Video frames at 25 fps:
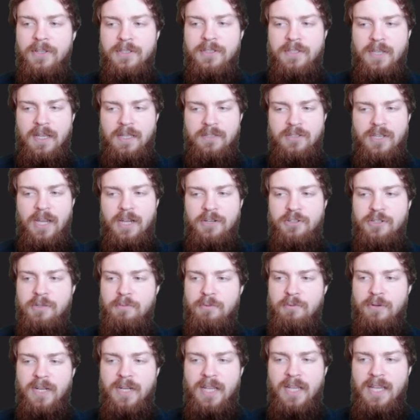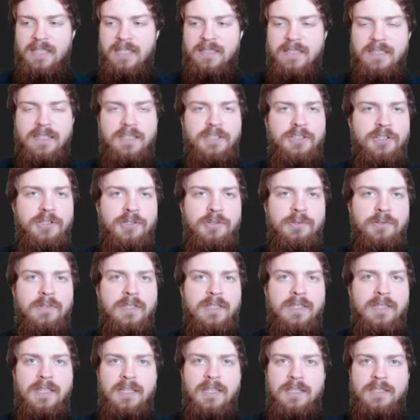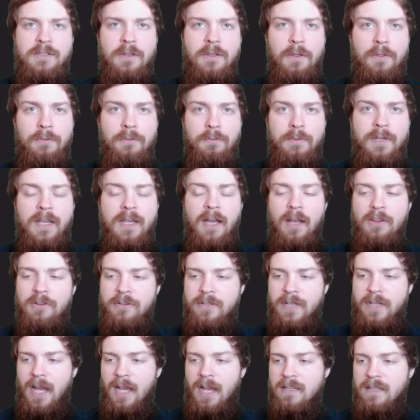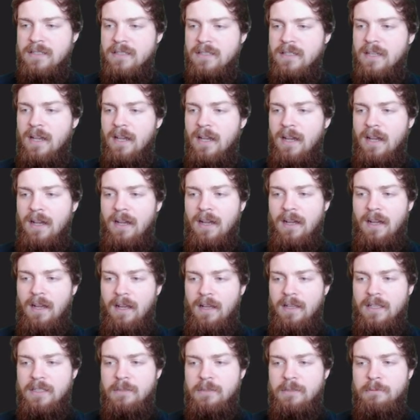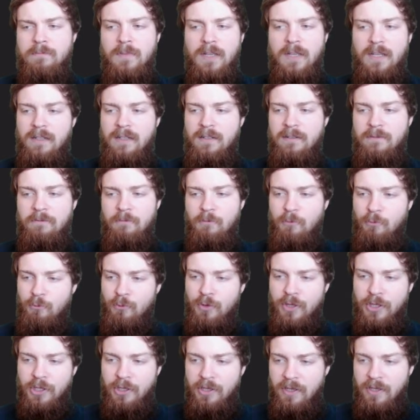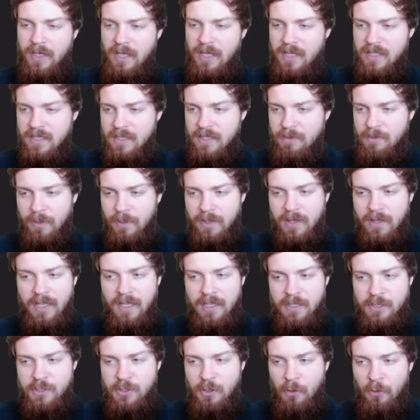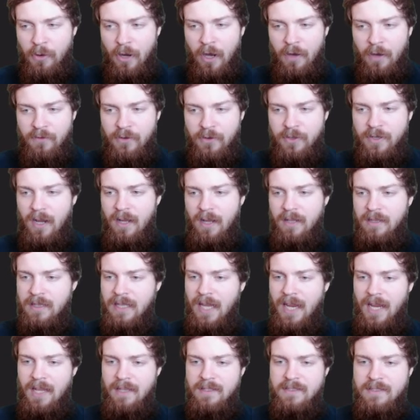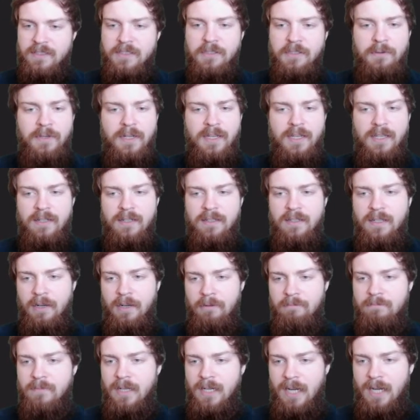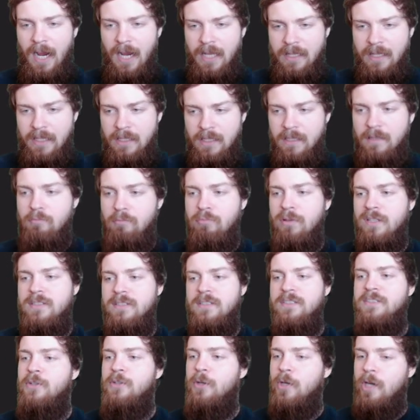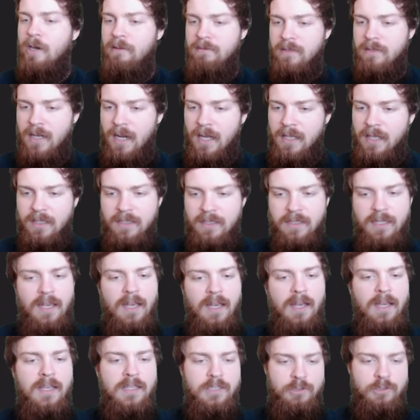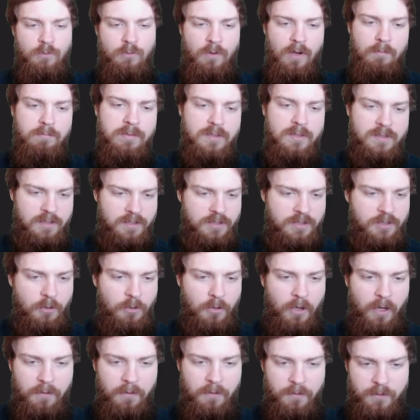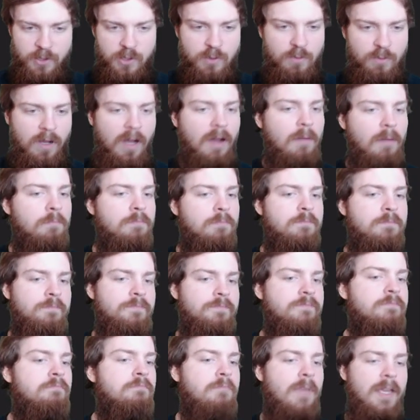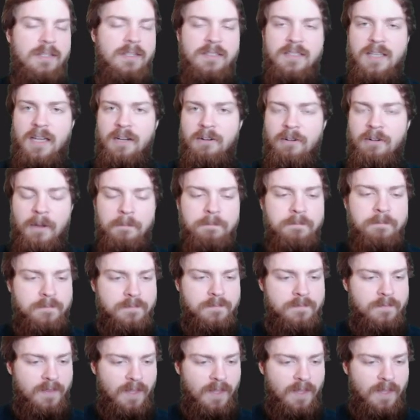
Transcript: it's actually pretty easy to do in these 3 color decks, and really easy with the snow-covered lands. So we get an island plus a snow-covered island, swamp plus a snow-covered swamp, etc.